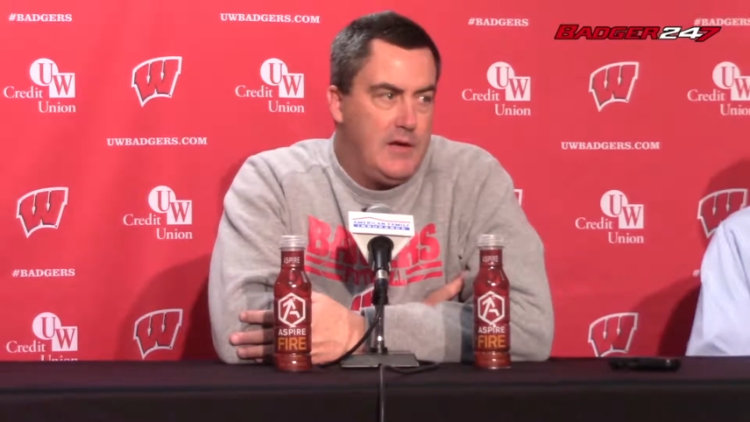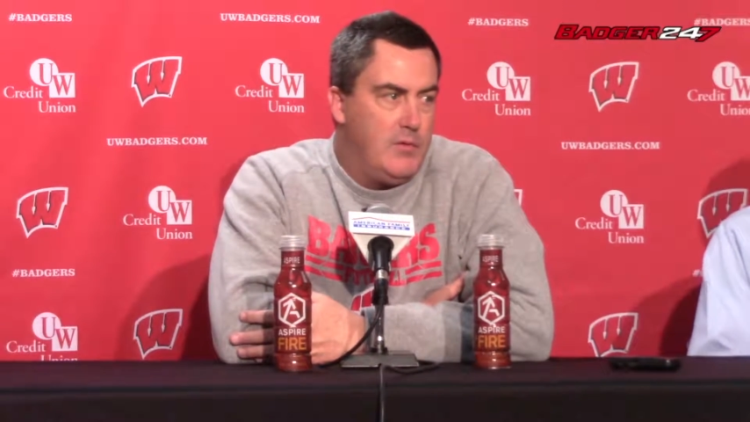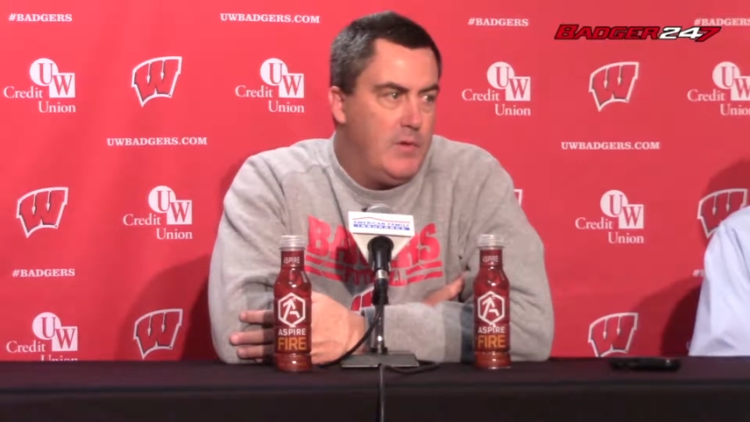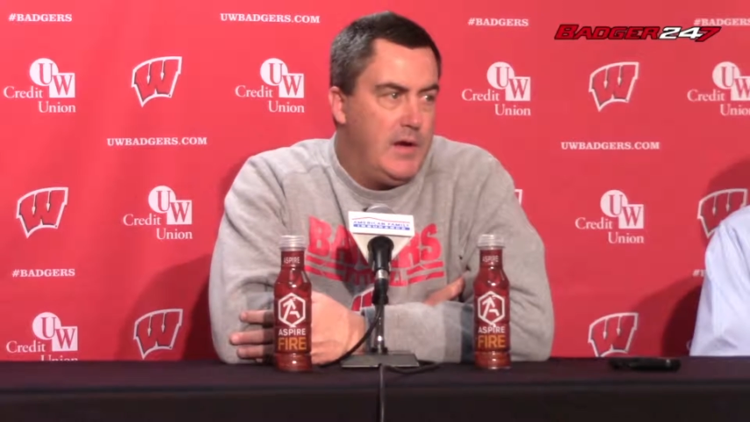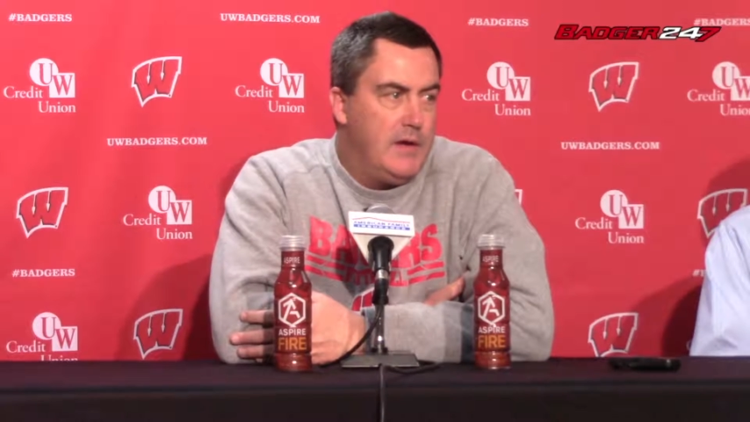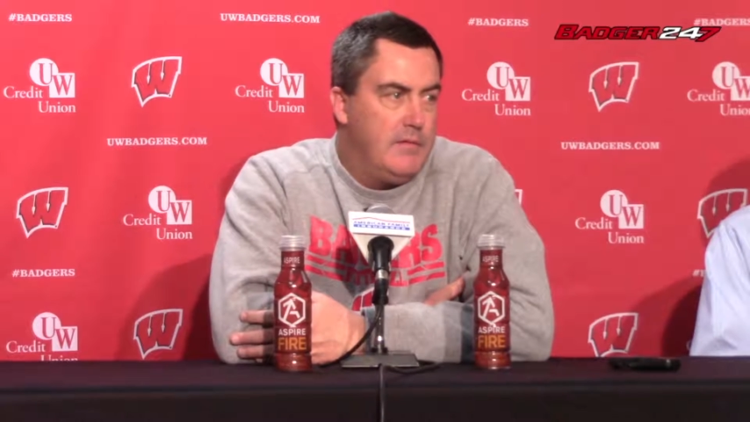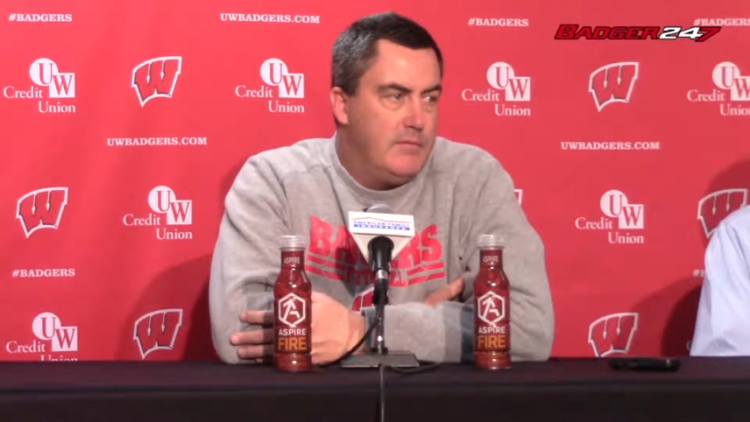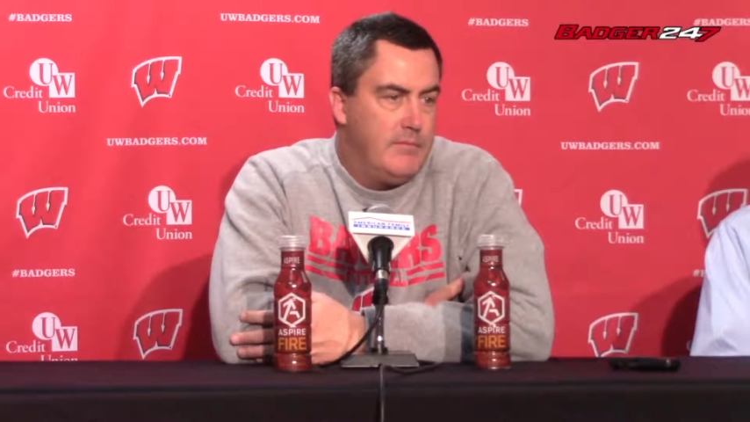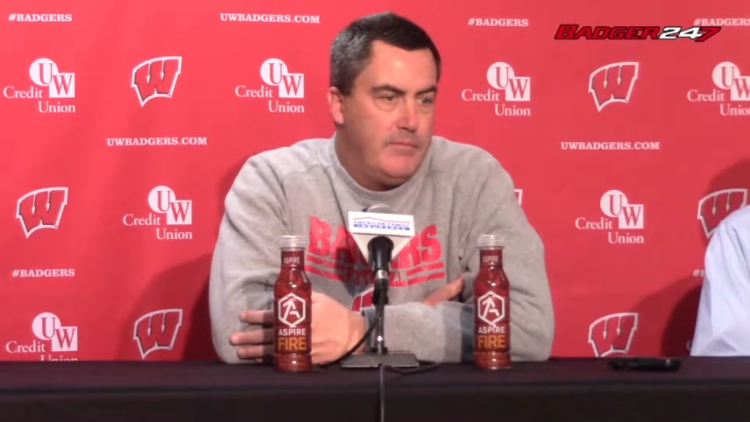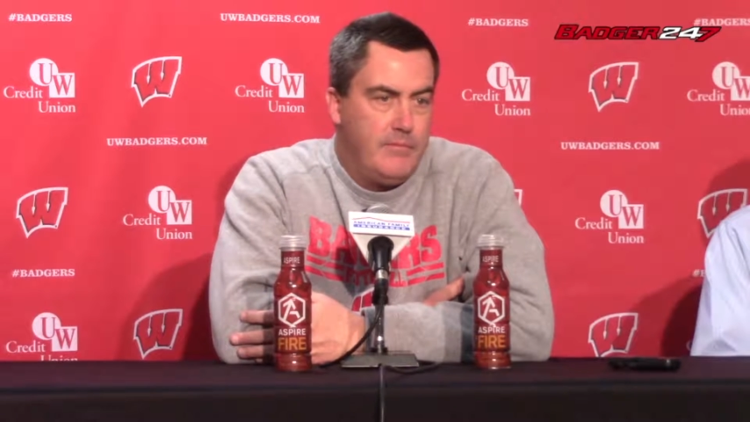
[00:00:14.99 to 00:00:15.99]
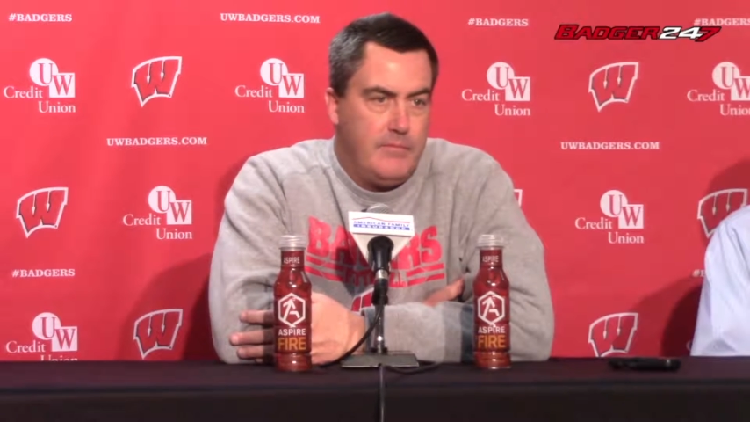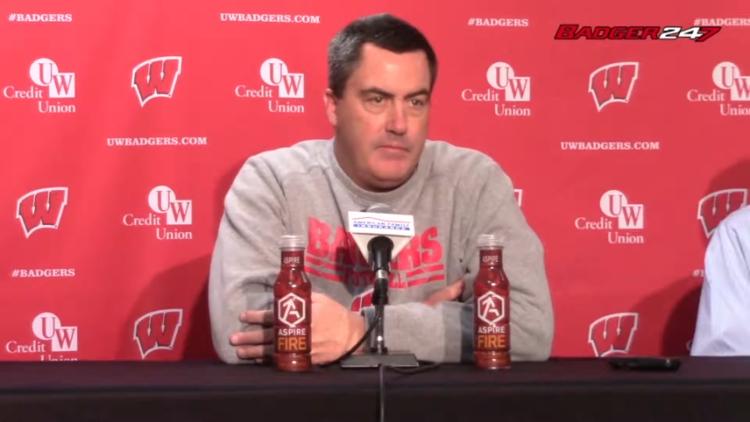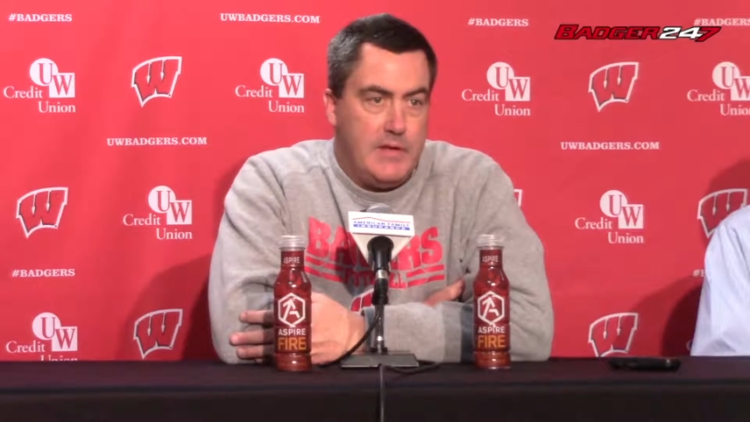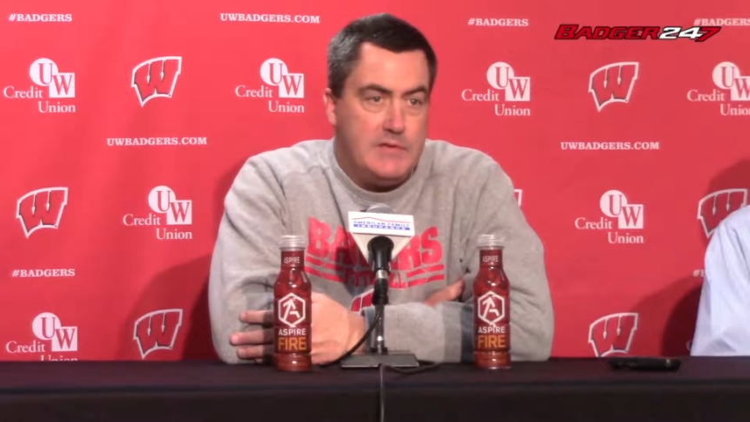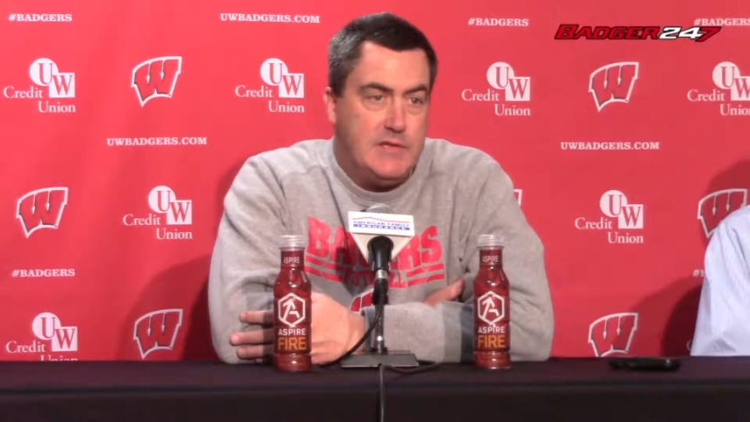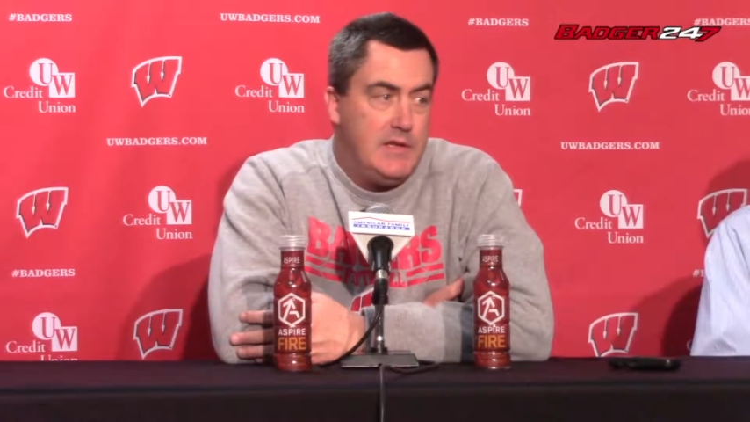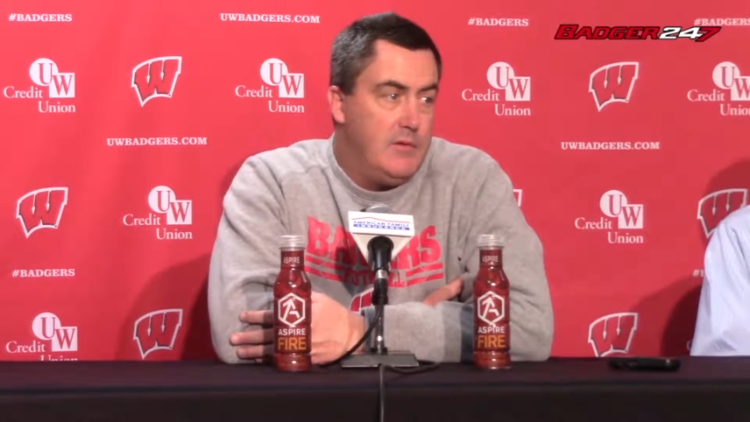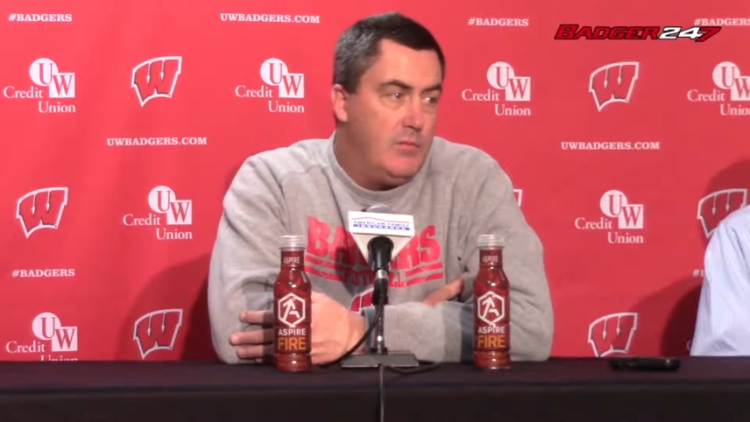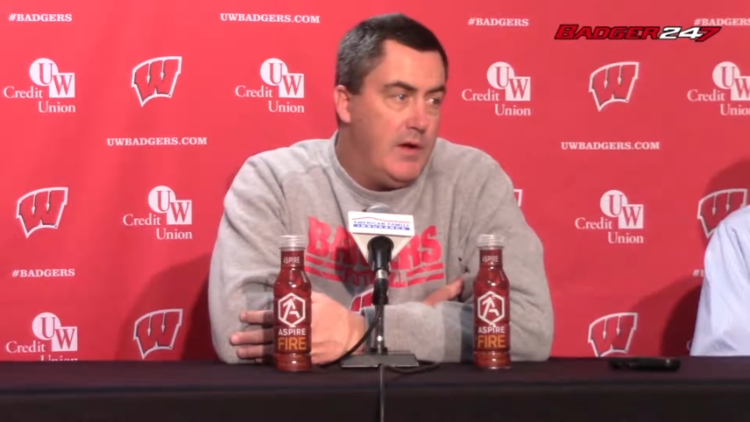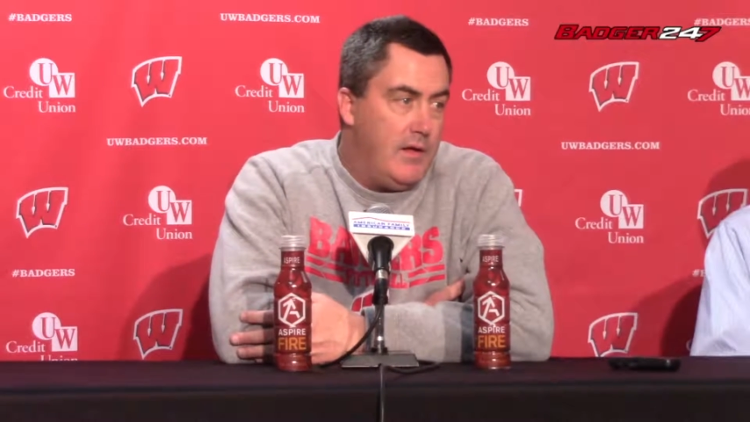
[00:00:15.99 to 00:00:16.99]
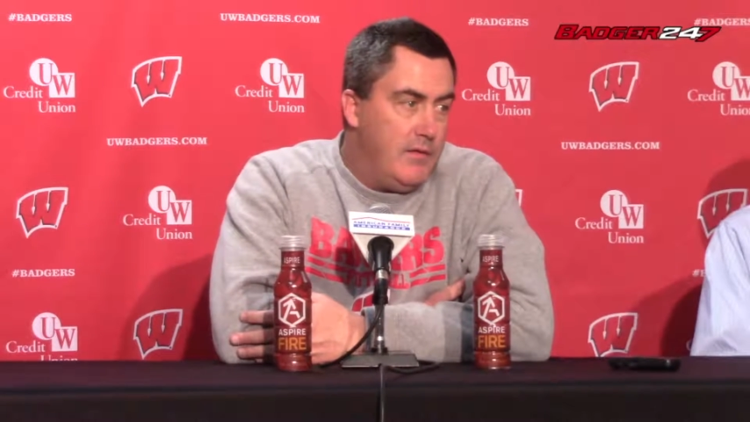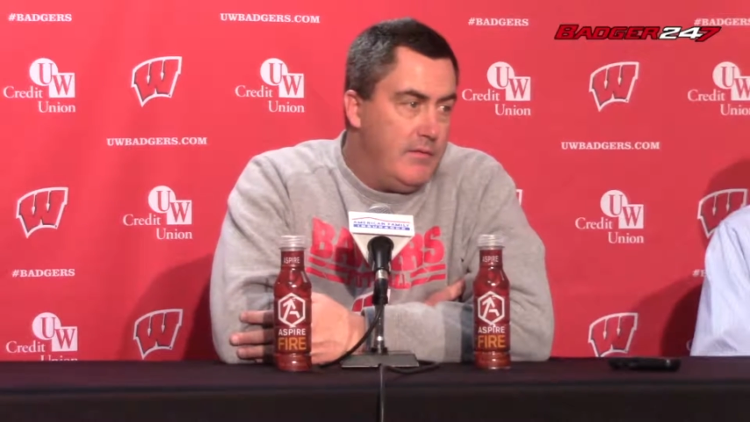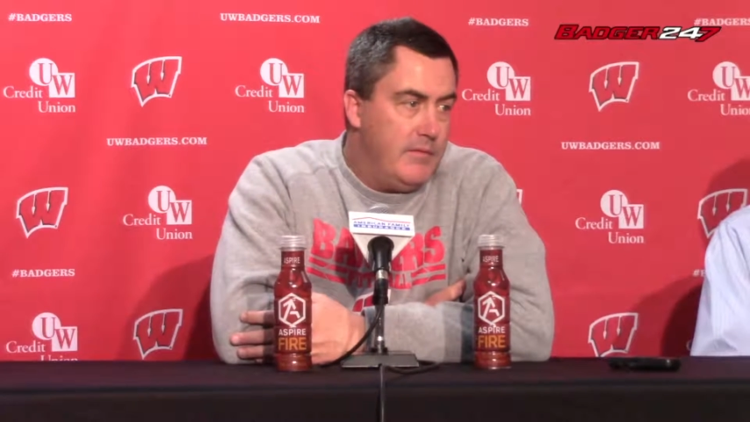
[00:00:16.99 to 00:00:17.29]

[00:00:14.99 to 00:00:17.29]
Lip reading: away things they did well,